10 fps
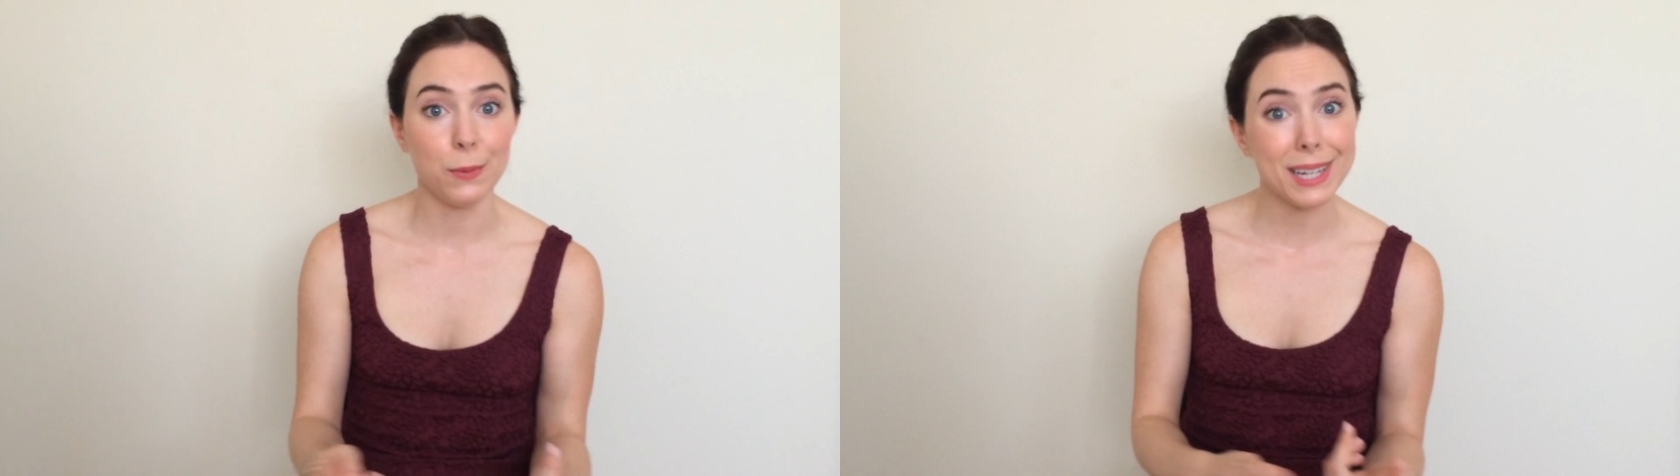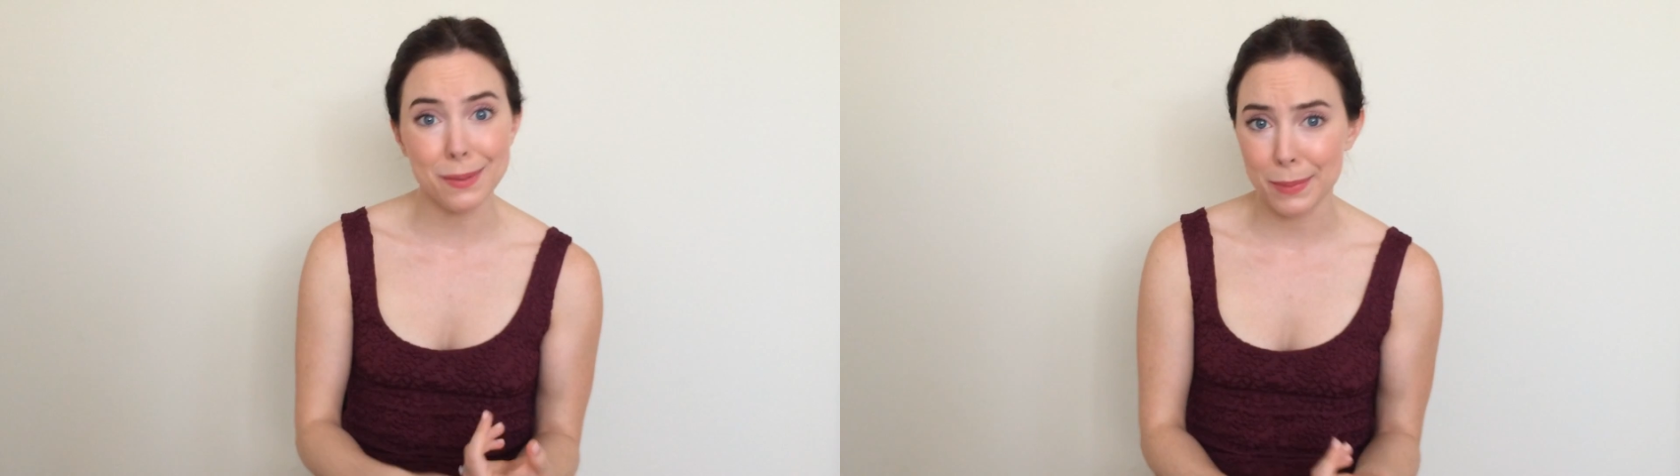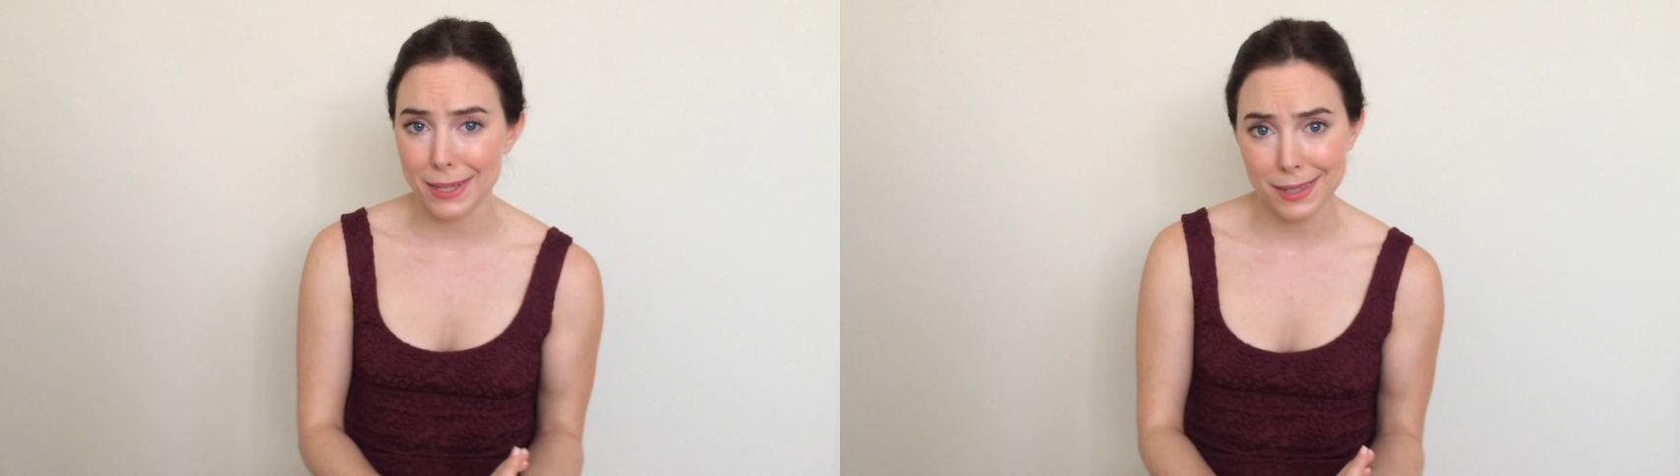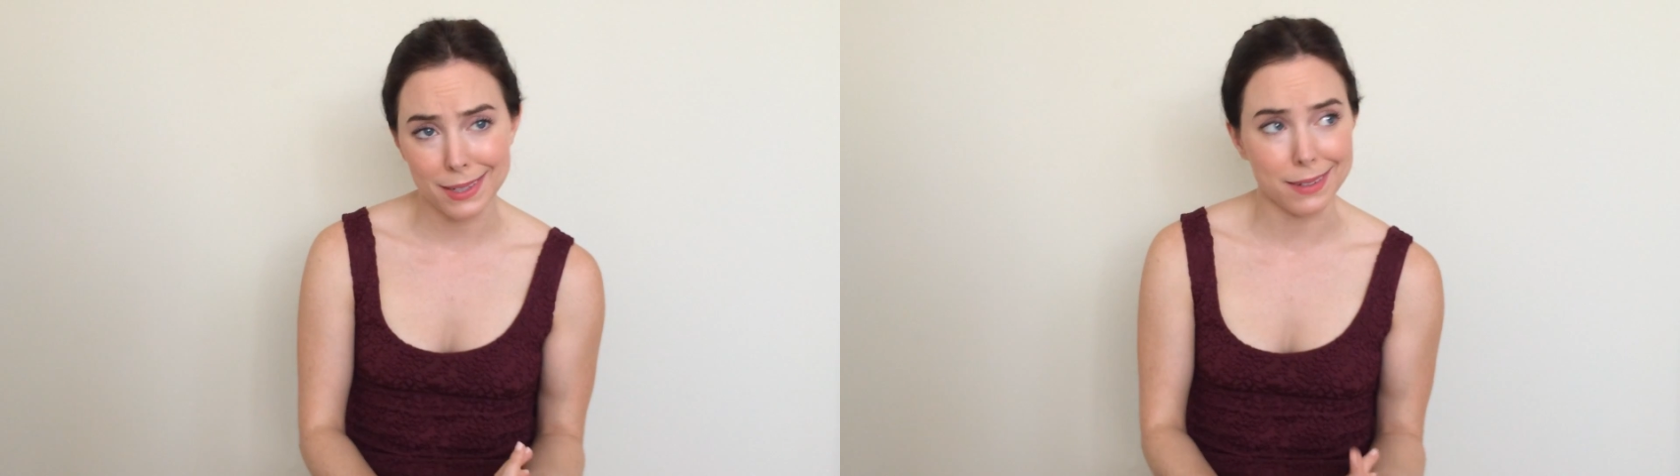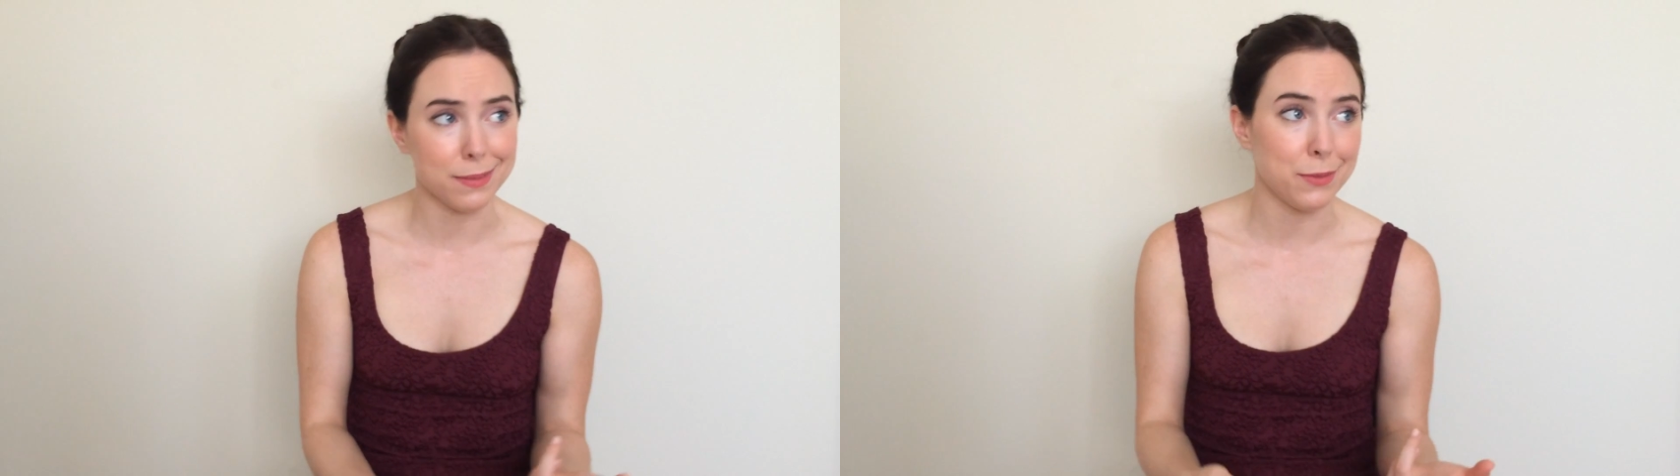
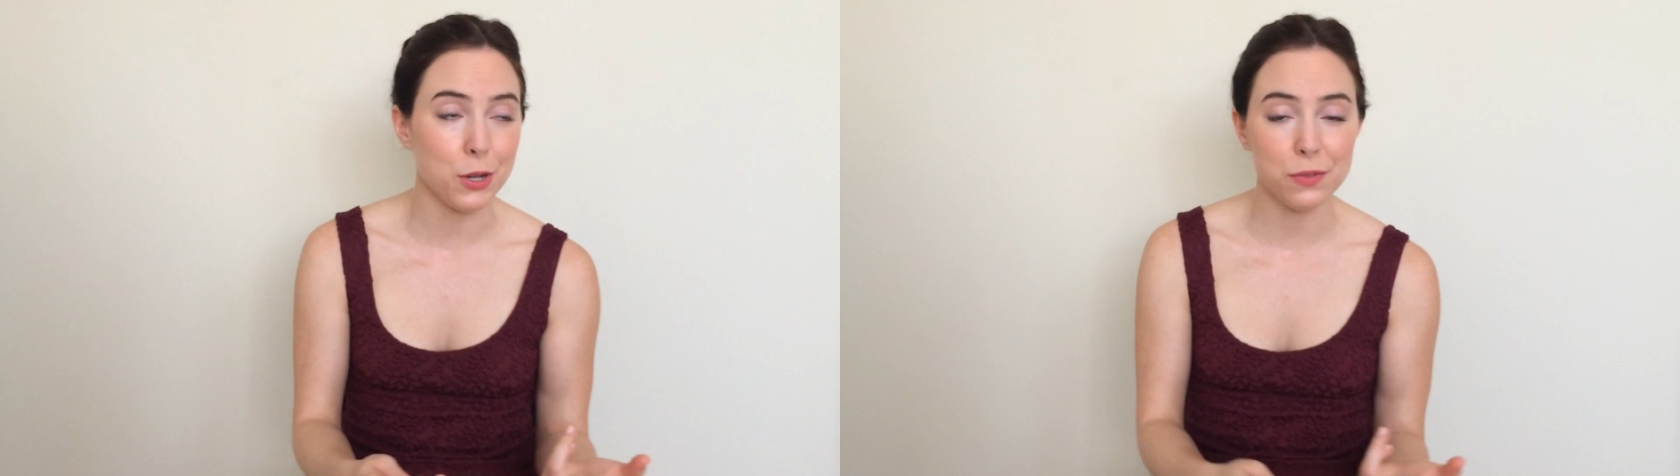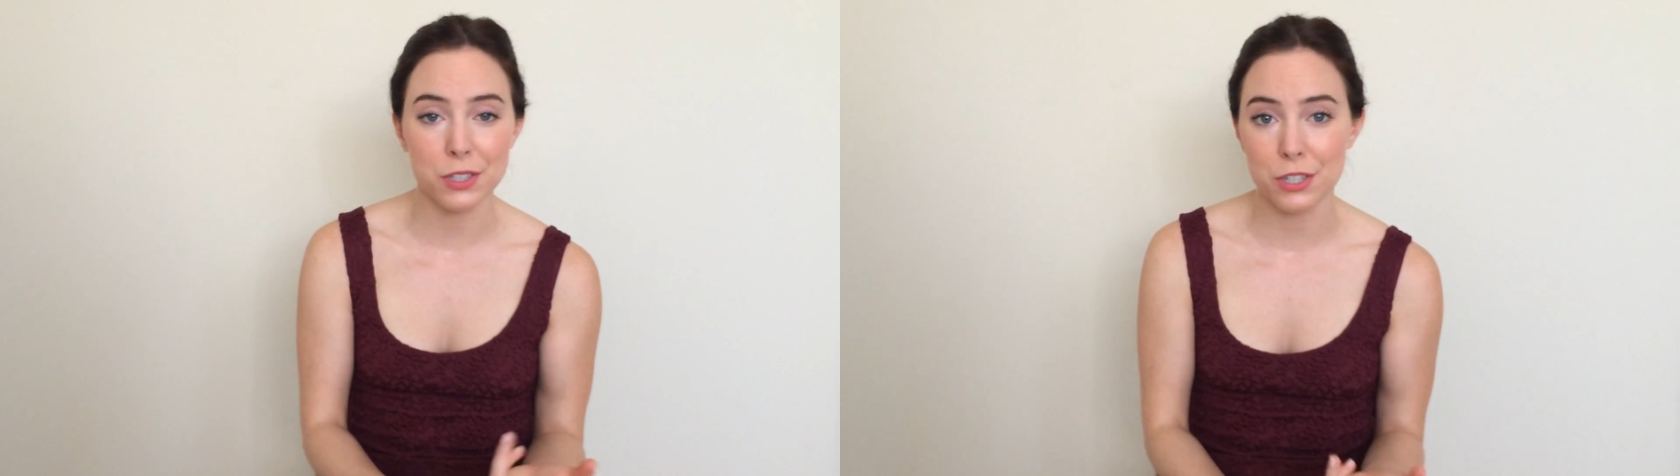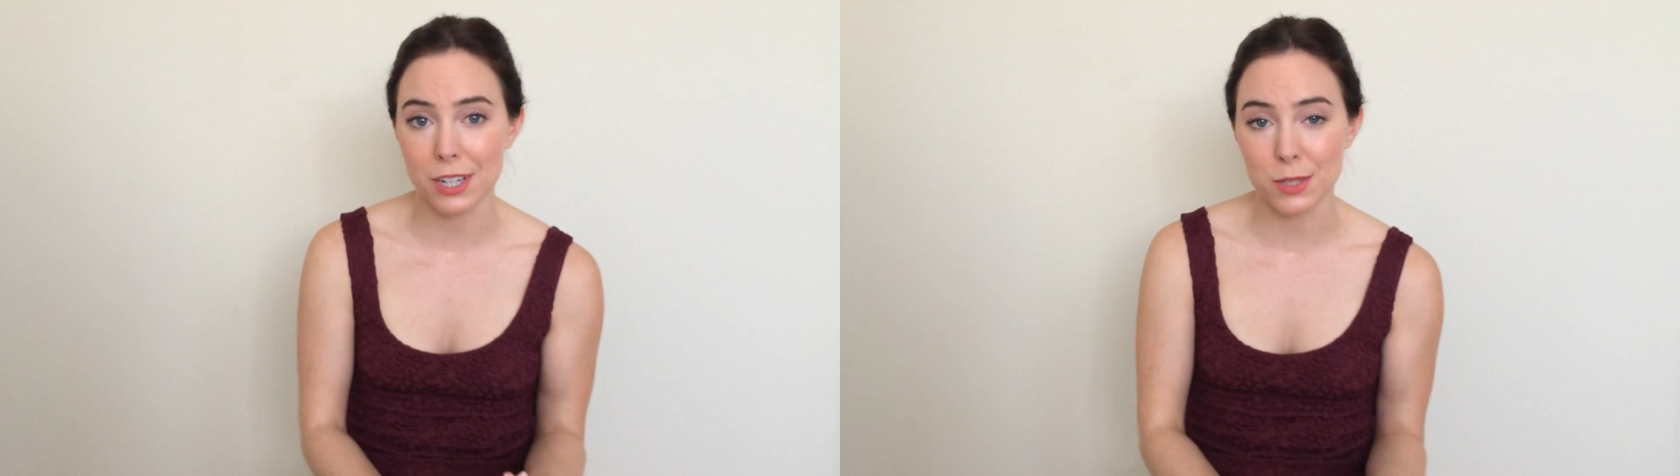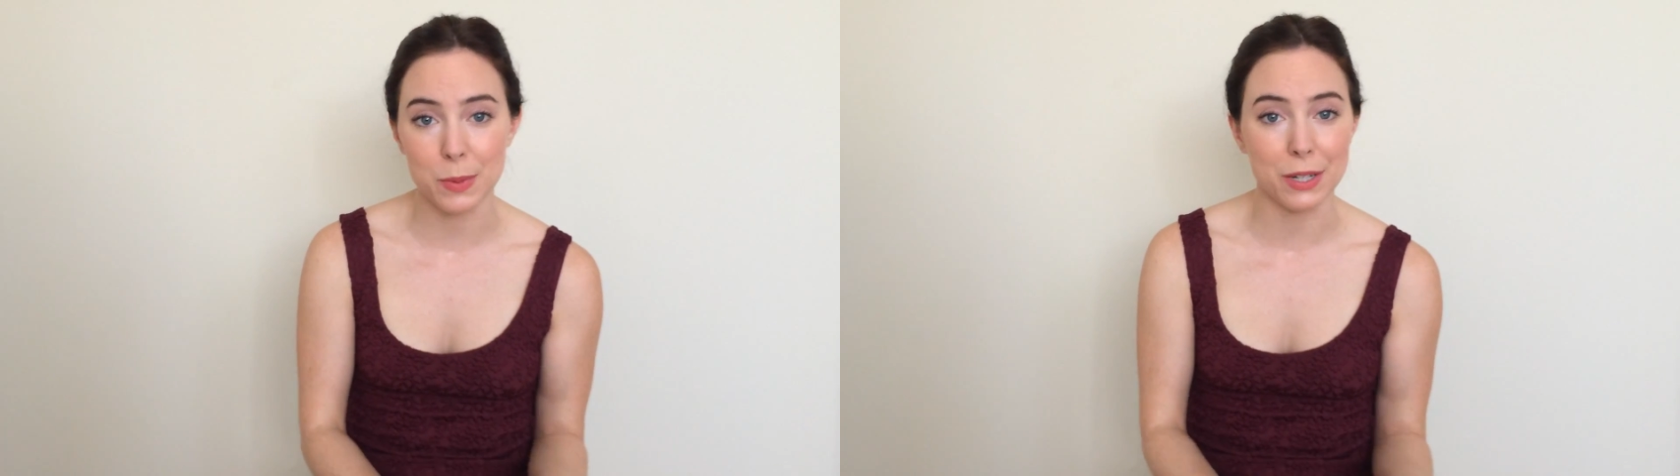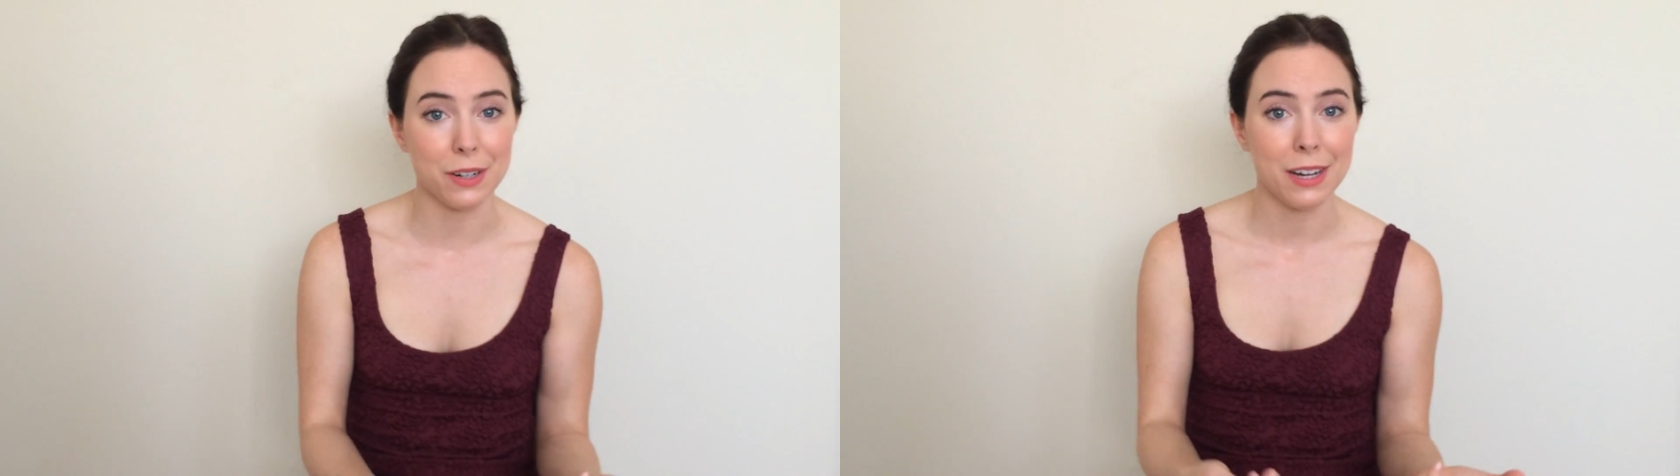Wikipedia, No Fear
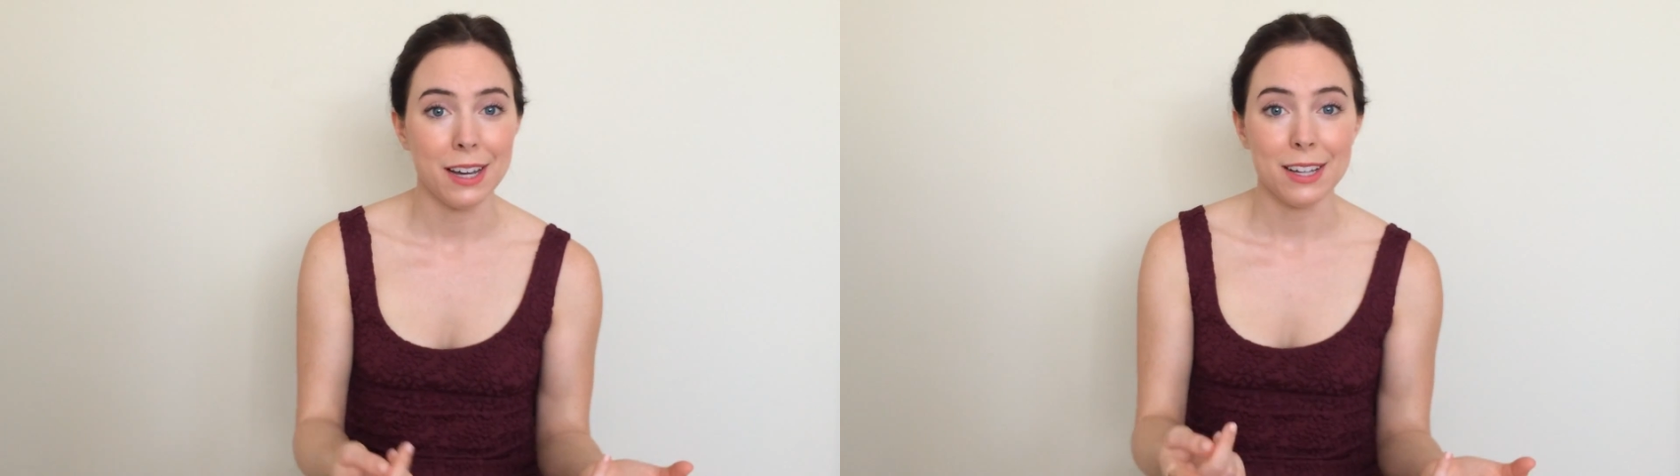Shakespeare,